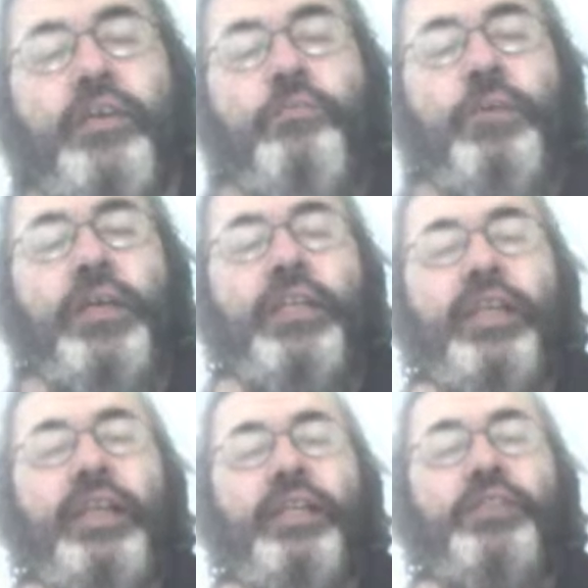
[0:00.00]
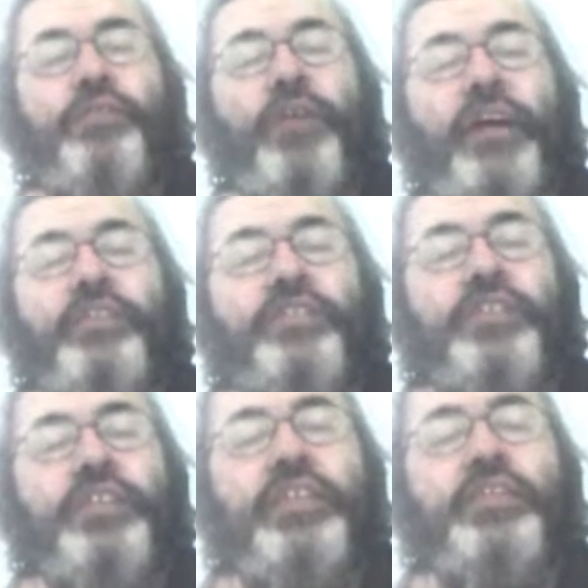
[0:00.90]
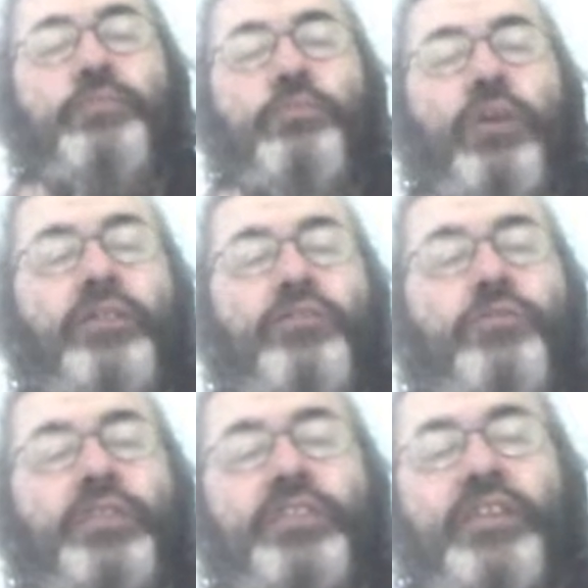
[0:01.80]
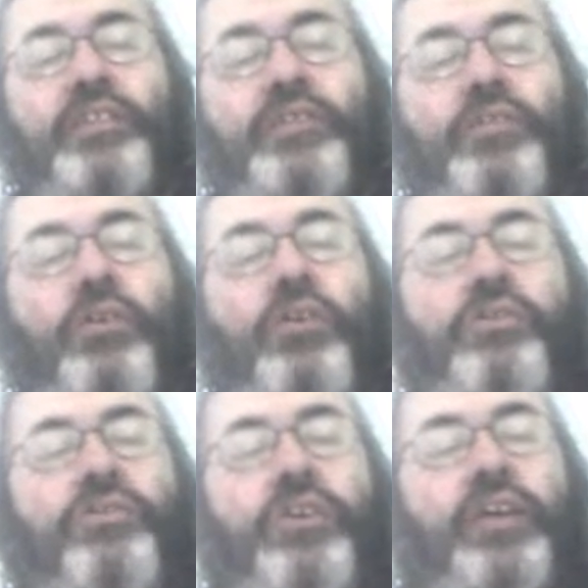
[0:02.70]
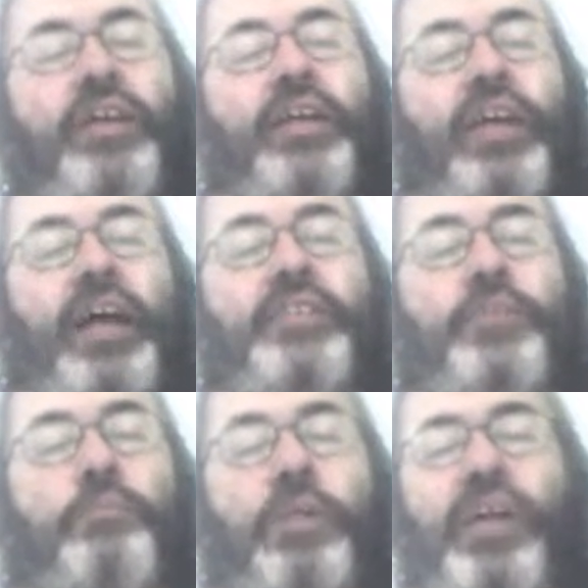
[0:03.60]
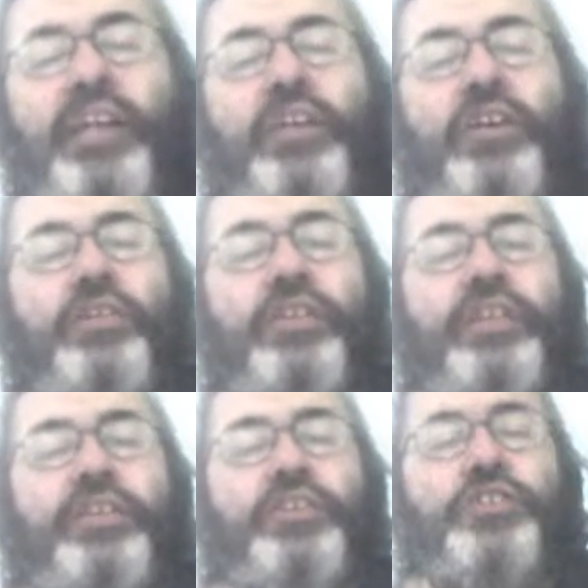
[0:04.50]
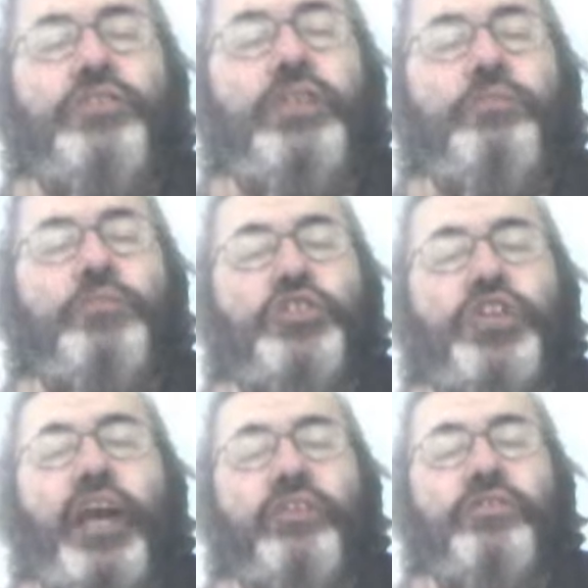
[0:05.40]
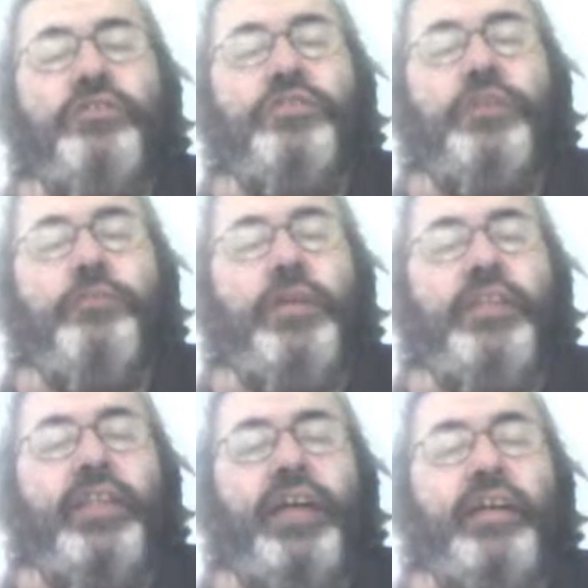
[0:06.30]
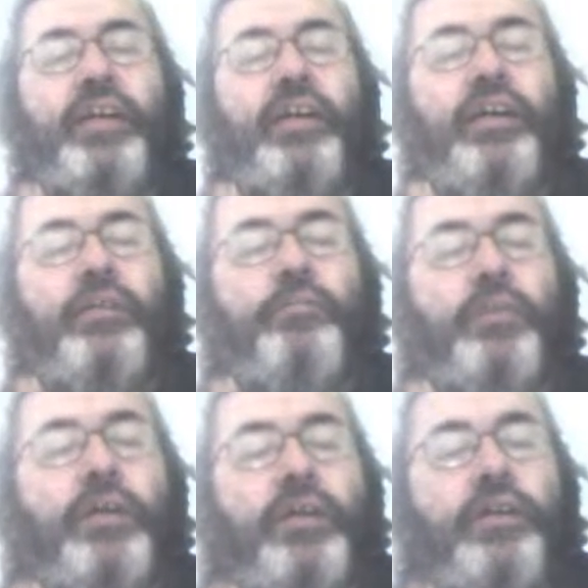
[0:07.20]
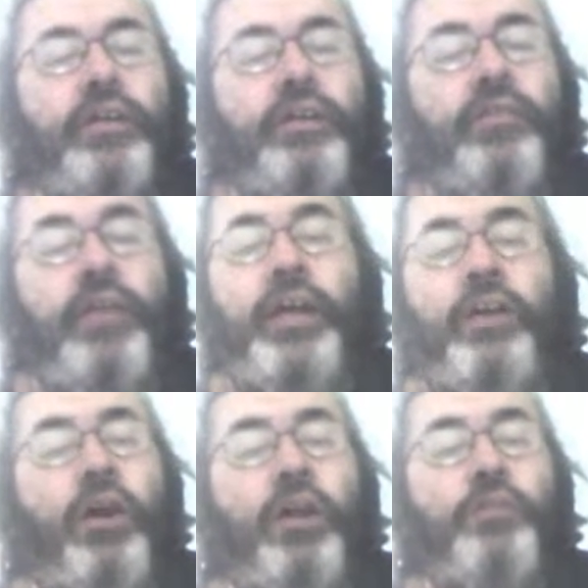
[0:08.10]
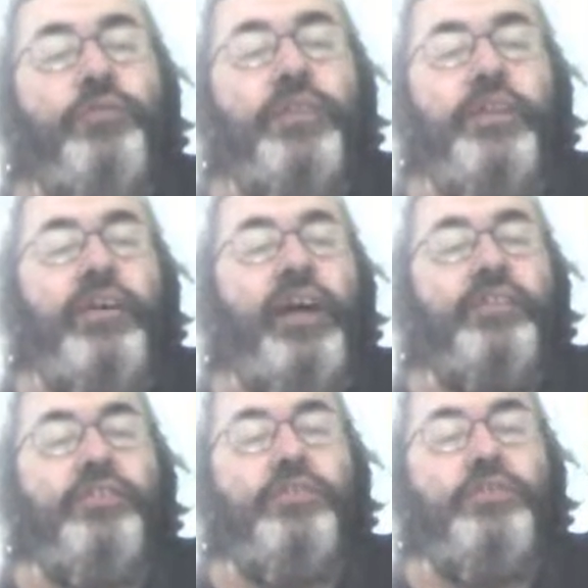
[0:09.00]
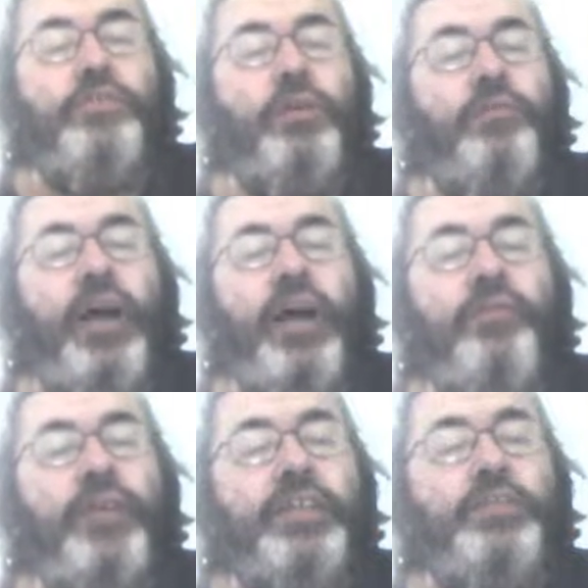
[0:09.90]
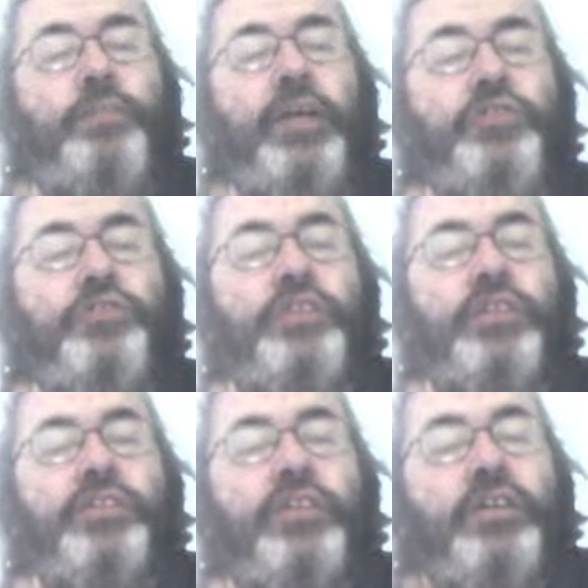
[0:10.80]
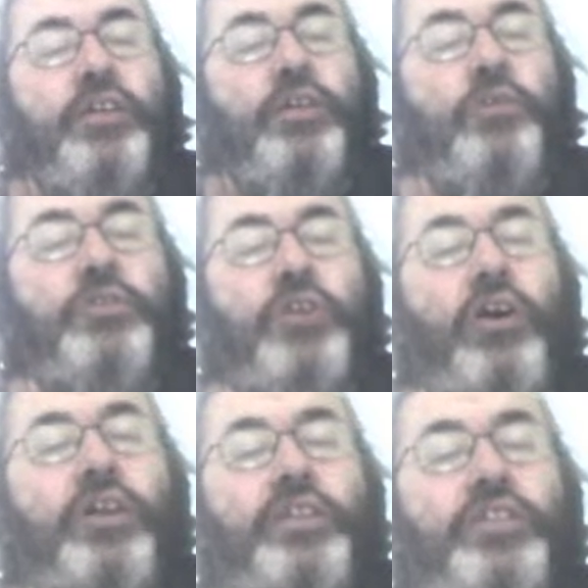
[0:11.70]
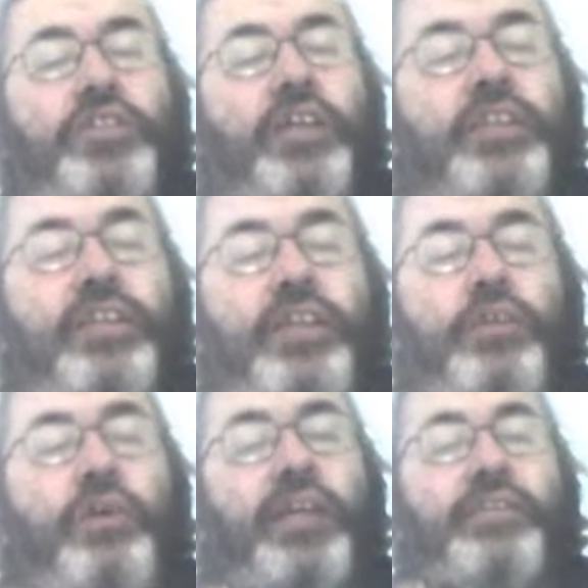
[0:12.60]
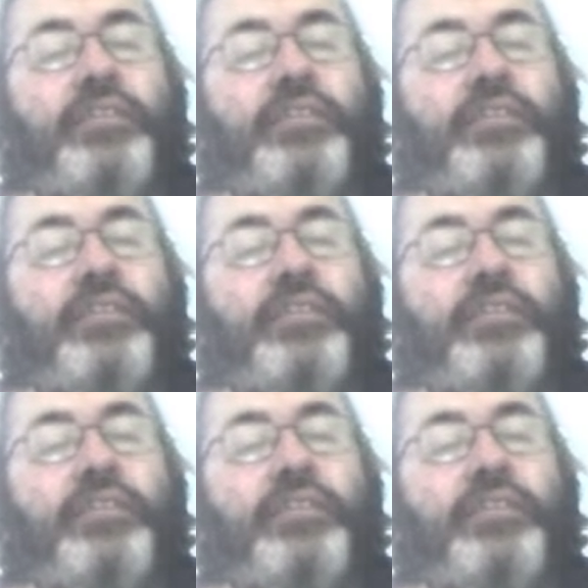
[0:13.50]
middle-aged fantasy is brought to a sudden halt as a blood-curdling scream shatters the midnight calm. They call for the doctor to revive Expatriot, whose heart is suddenly quit,